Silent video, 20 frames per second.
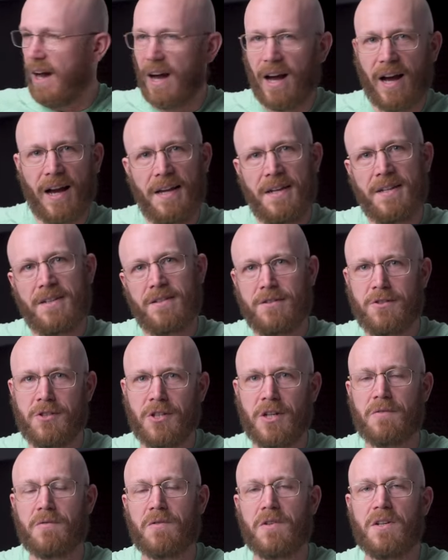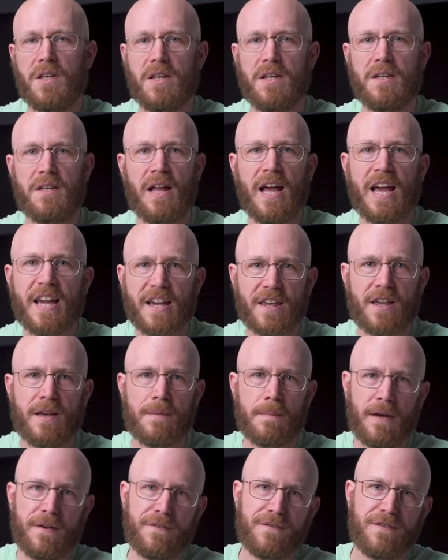I generally like
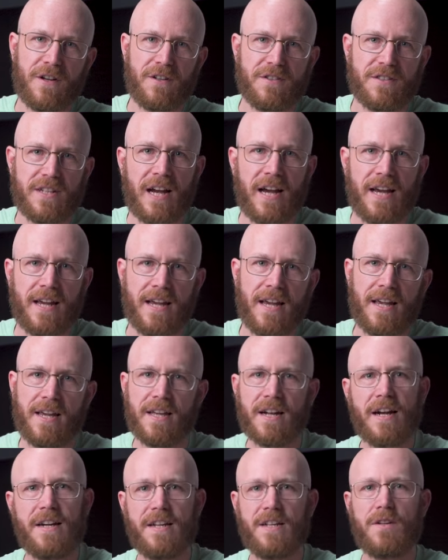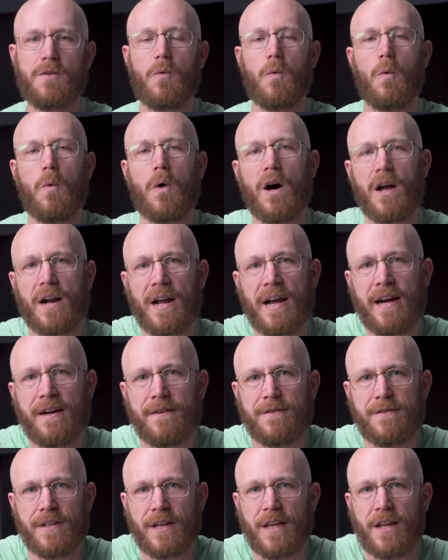my Felt IA and I didn't want to
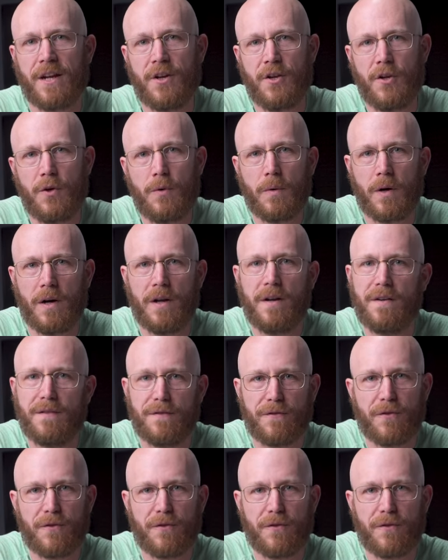have to get a new one.